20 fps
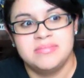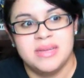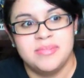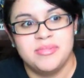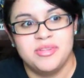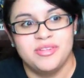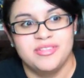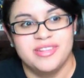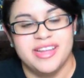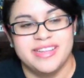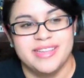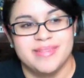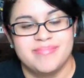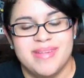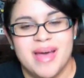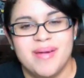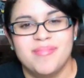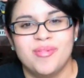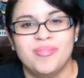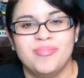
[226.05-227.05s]
Maybe you like the
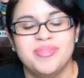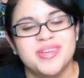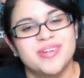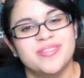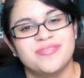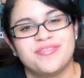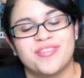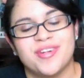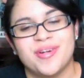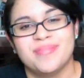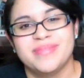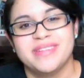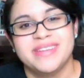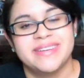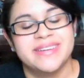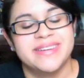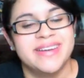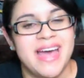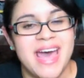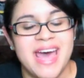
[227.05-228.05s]
Batmobile from
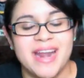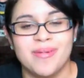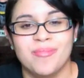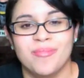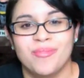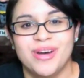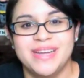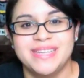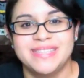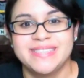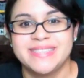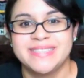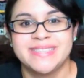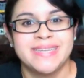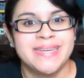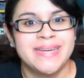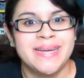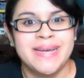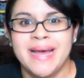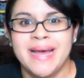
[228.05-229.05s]
the Adam West
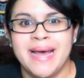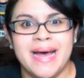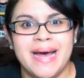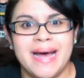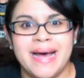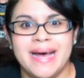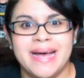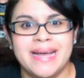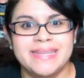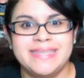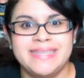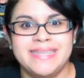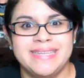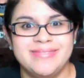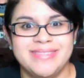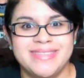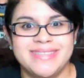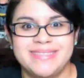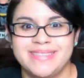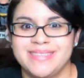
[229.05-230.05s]

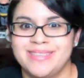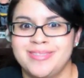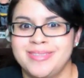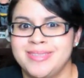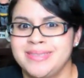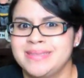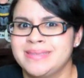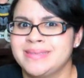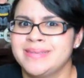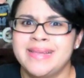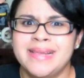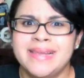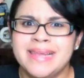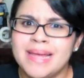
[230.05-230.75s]
TV series?